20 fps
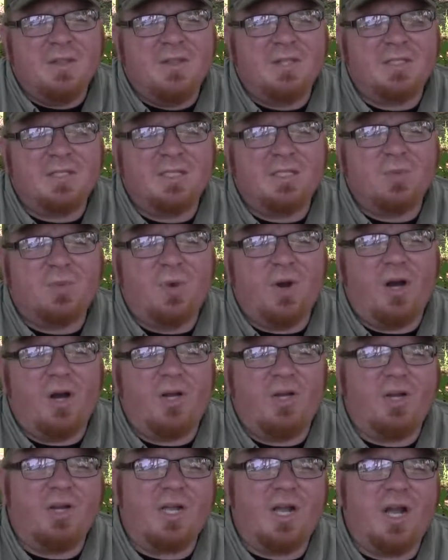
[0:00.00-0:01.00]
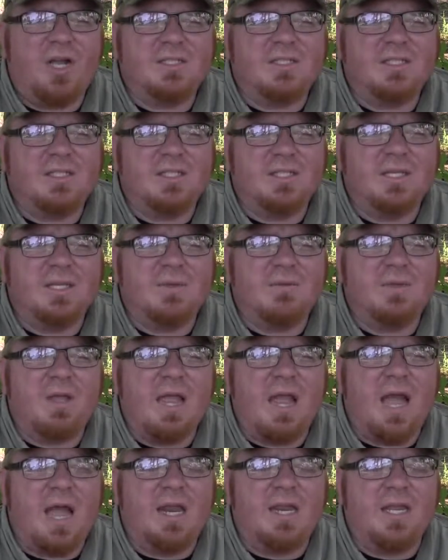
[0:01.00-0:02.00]
This is where you're constantly
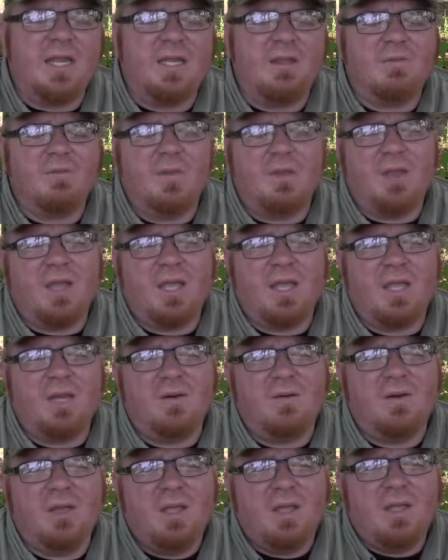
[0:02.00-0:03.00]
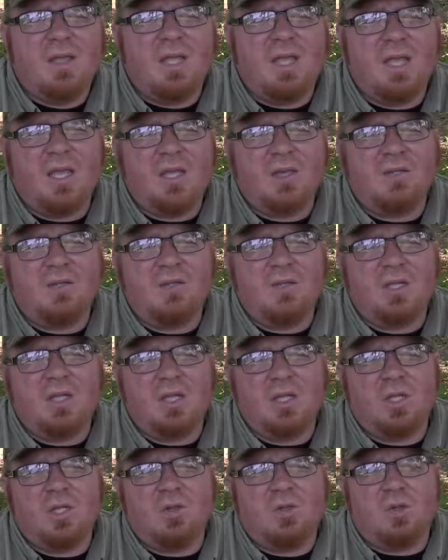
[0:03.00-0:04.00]
adding and
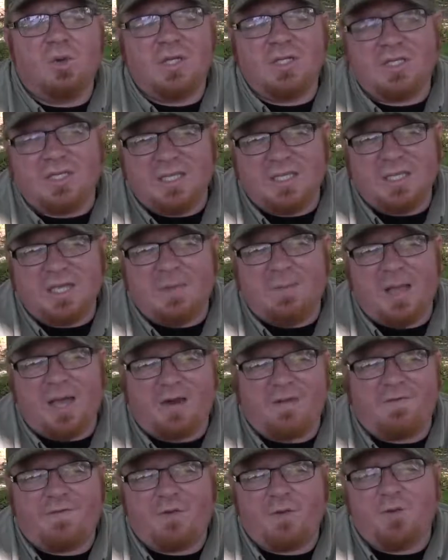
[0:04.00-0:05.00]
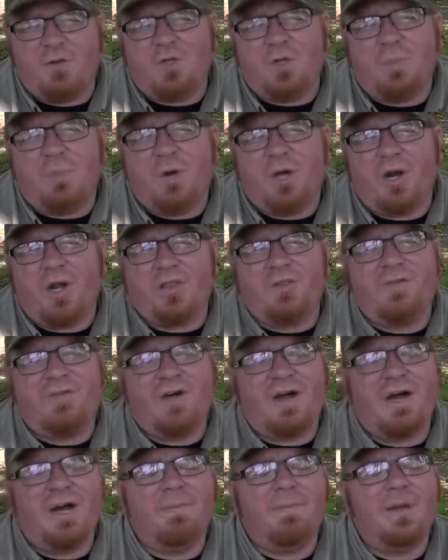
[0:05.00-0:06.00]
increasing the amount of fuel you put on the
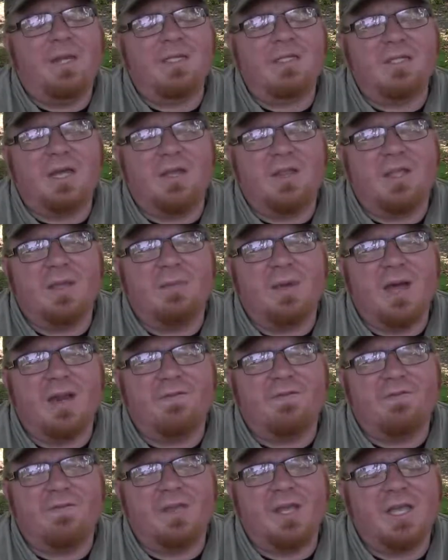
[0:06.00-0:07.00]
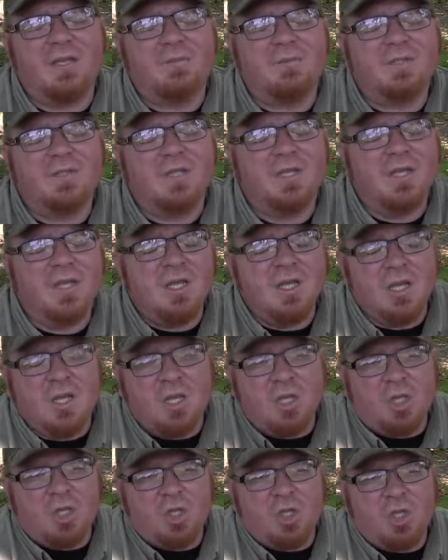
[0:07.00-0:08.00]
fire based on the amount of flames.
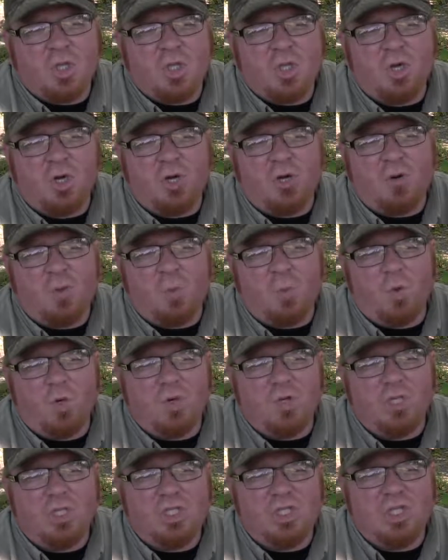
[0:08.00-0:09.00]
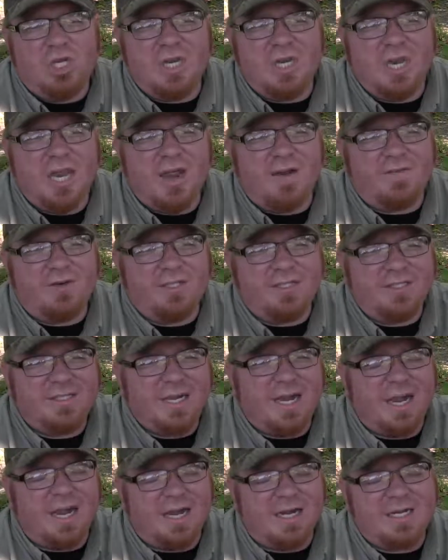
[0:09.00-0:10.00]
Your wood should never
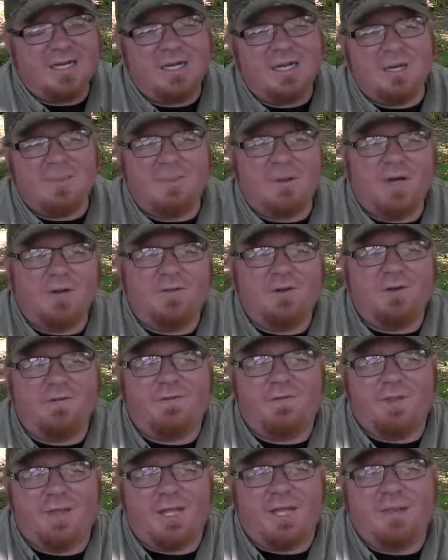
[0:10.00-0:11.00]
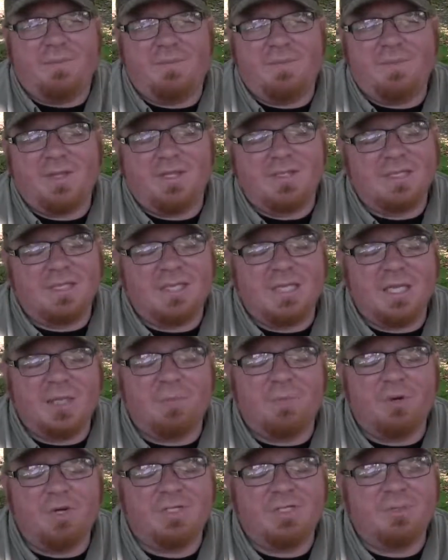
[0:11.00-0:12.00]
stack above your flame. That's a
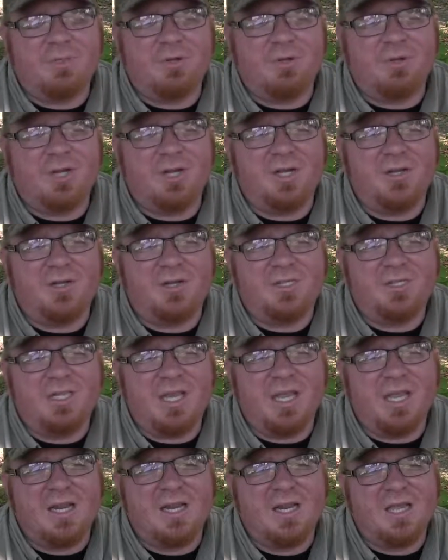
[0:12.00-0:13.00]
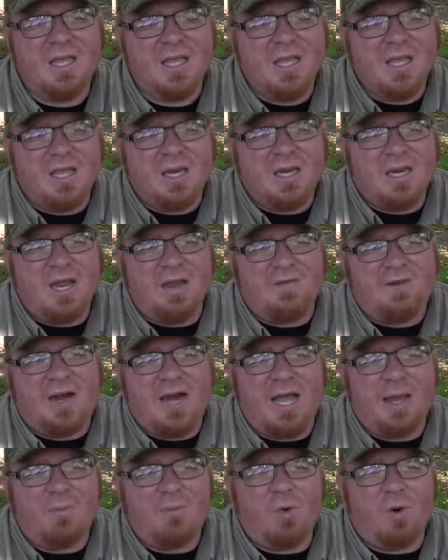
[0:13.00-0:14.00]
key principle to understand. Never
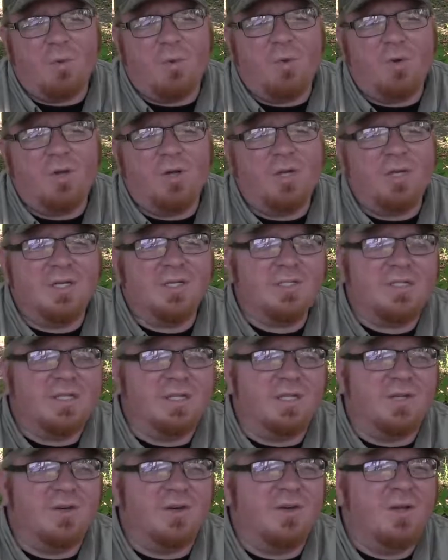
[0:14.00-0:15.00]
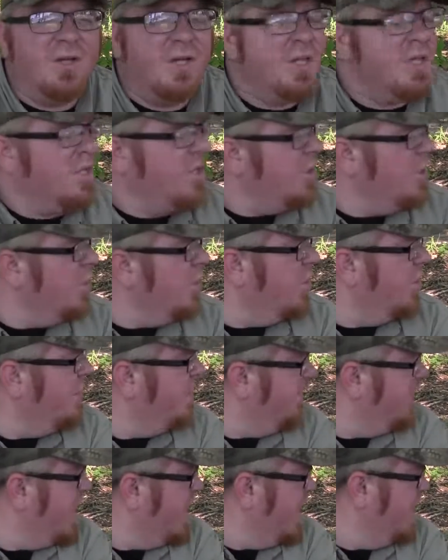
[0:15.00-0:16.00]
add more wood until your
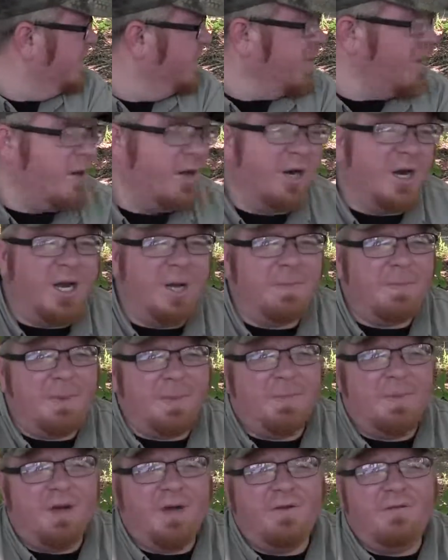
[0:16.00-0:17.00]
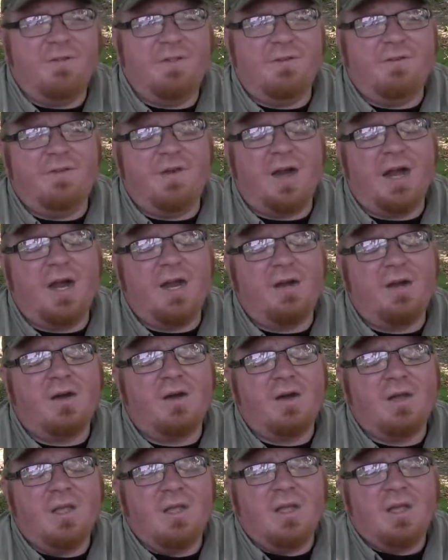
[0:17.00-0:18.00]
flames are up above the
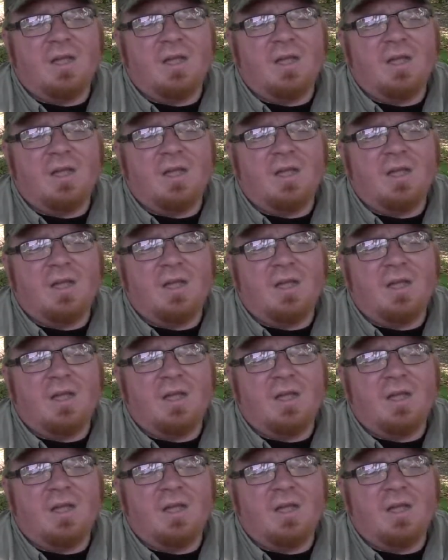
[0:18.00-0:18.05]
fire.